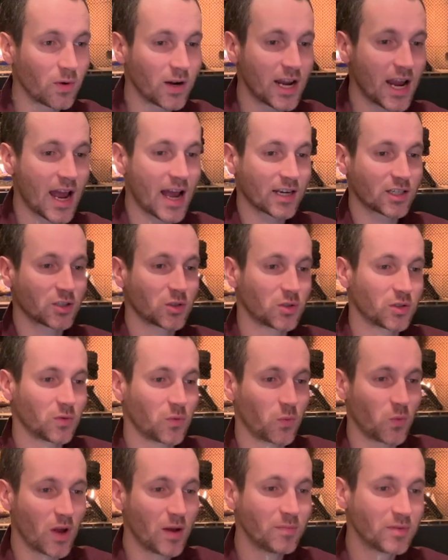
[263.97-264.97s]
React's
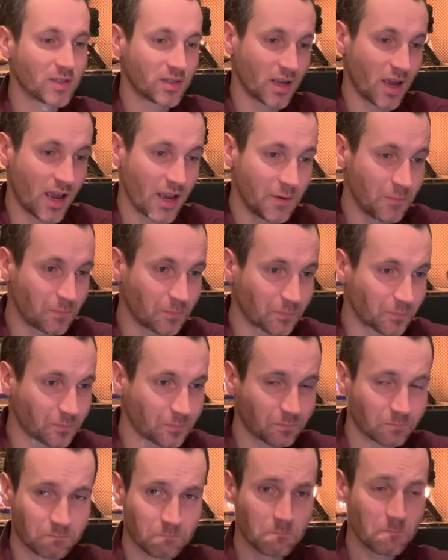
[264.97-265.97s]
website,
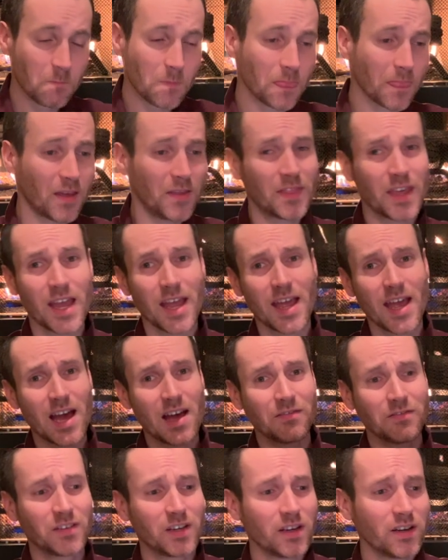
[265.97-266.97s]
they
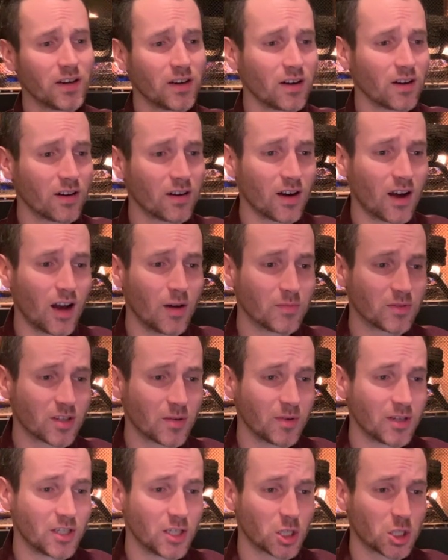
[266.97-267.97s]
have here
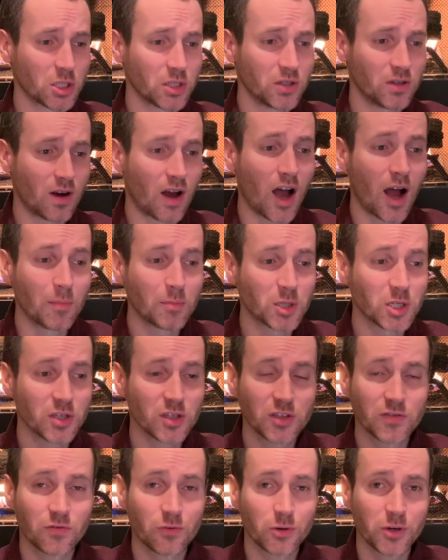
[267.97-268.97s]
some additional
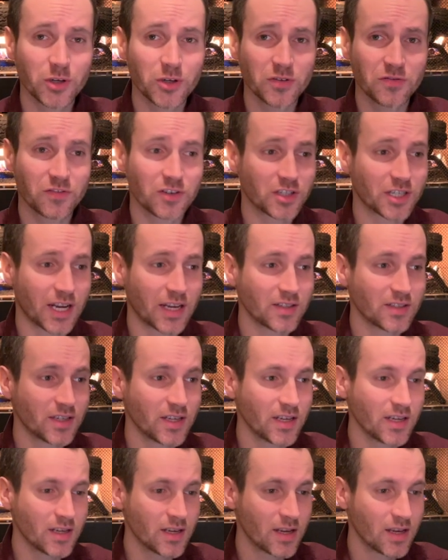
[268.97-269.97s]
options for you for
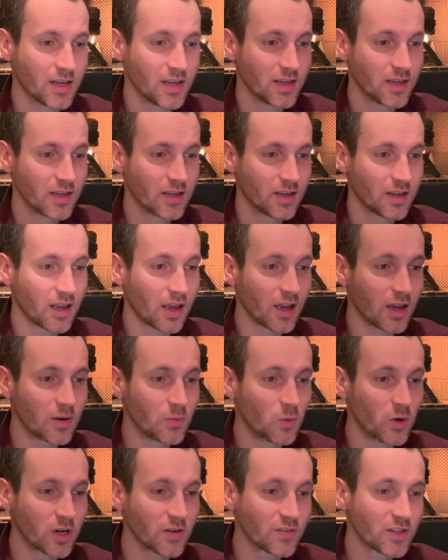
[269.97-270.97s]
testing.
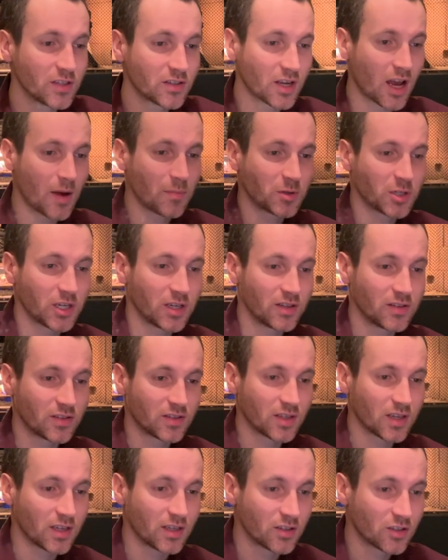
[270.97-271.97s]
And one of these
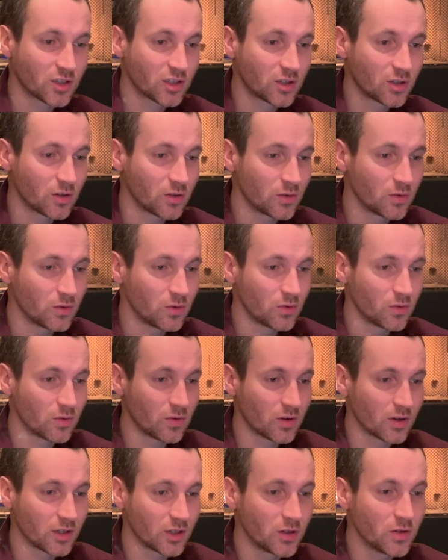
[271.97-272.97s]
options is
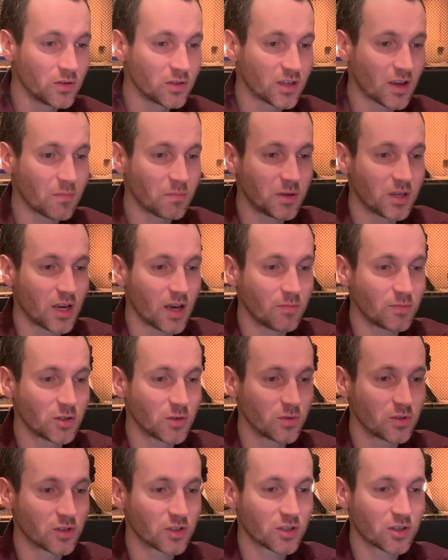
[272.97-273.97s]
to use npm
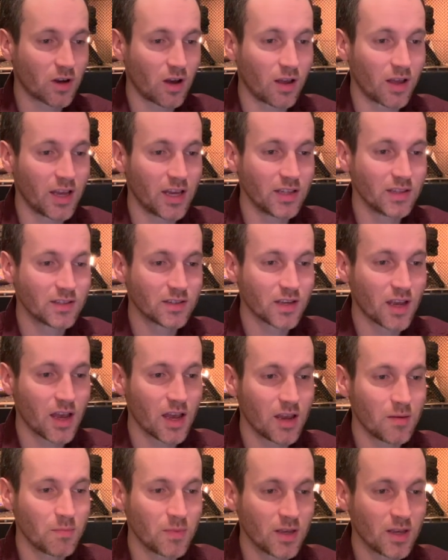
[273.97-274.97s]
to install
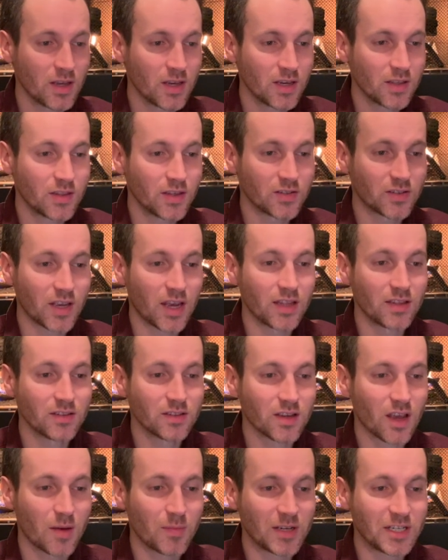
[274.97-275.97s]
Enzyme, this
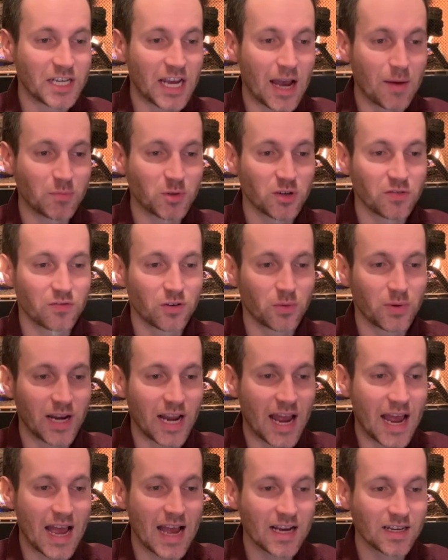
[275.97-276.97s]
Enzyme adapter for
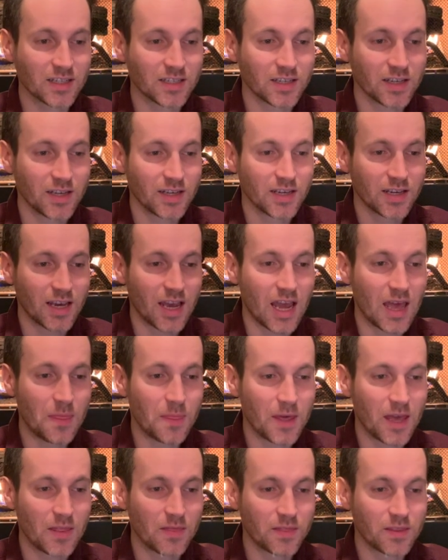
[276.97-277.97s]
React,
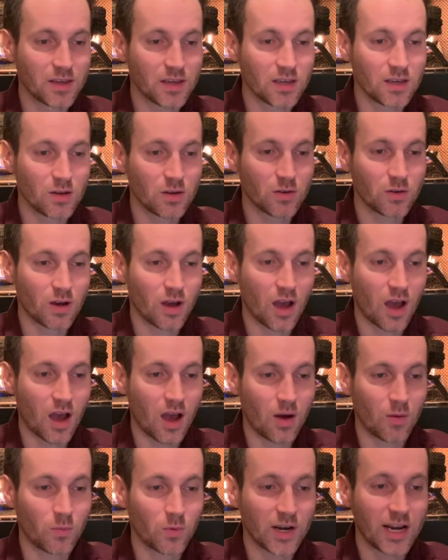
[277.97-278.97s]
and then the
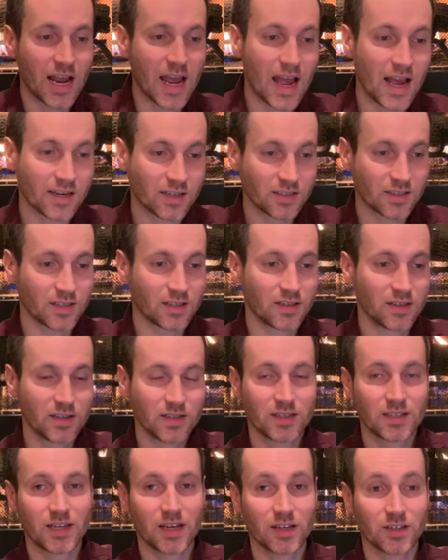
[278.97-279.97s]
React
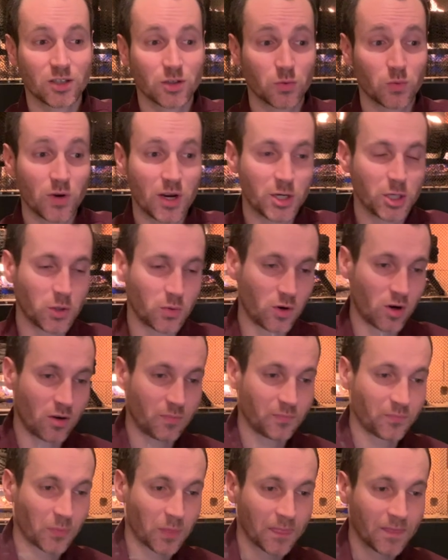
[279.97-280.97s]
test renderer.
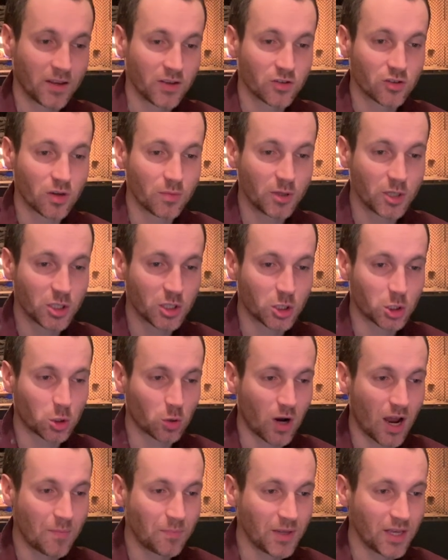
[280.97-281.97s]
So I'm going to just
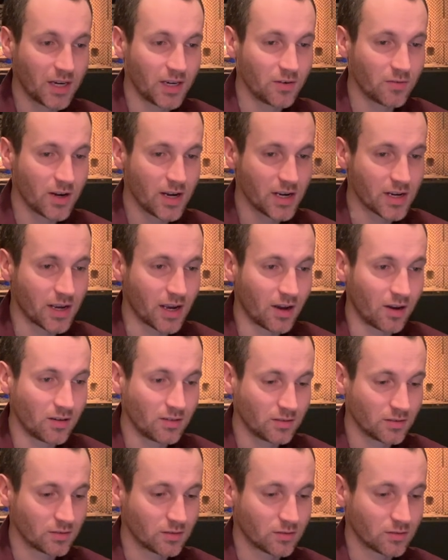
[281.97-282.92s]
drop that in right now